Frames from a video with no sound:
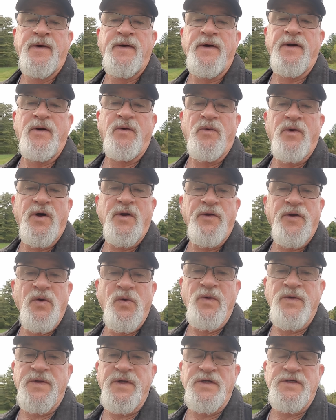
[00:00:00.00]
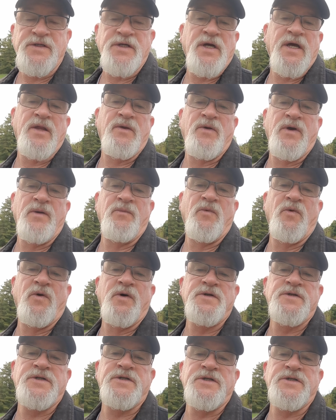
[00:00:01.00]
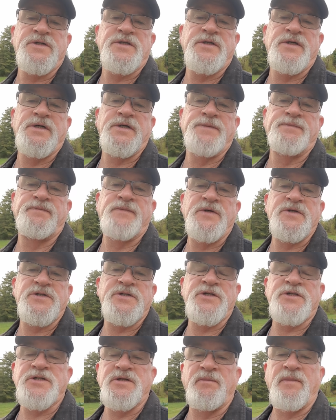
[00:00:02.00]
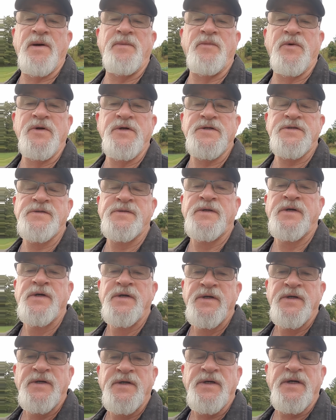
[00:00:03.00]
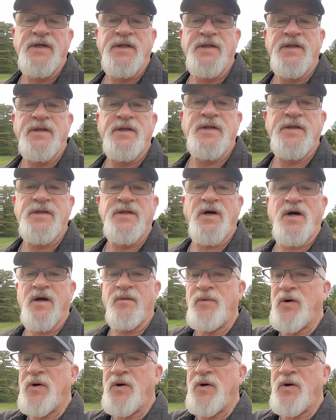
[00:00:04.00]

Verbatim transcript: You know, we're not doing things together anymore. It's just, uh, it's just the memories. And talk